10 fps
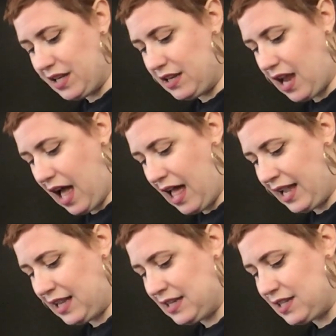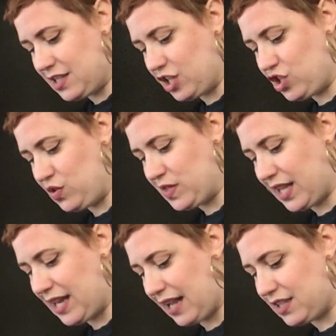9, tissues
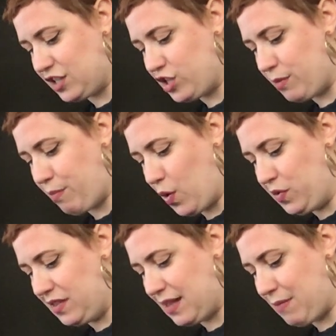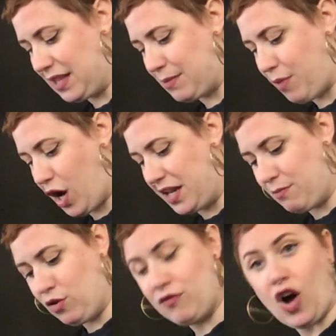connected to the bones that make the body
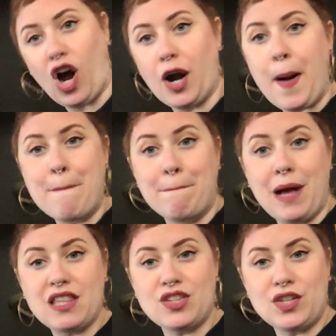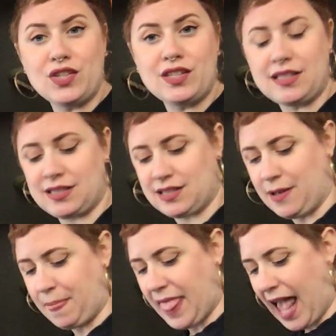move are muscles.
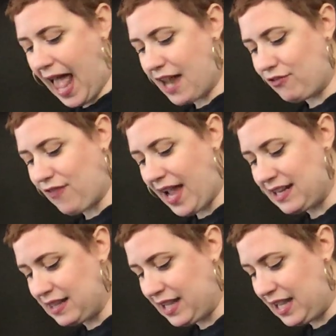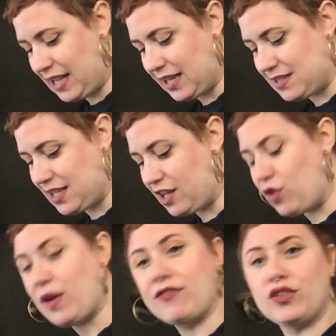And finally,
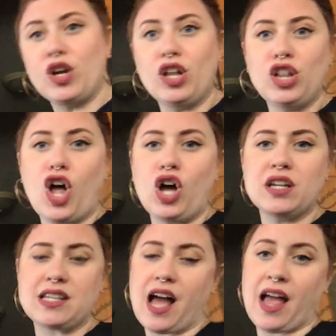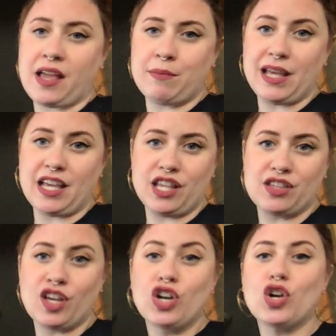continuing for a long time
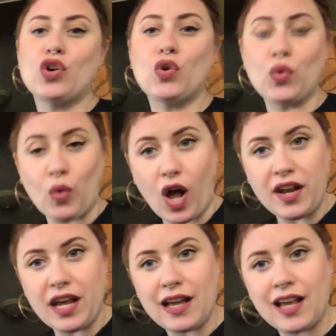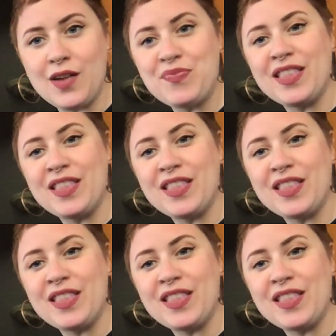is chronic.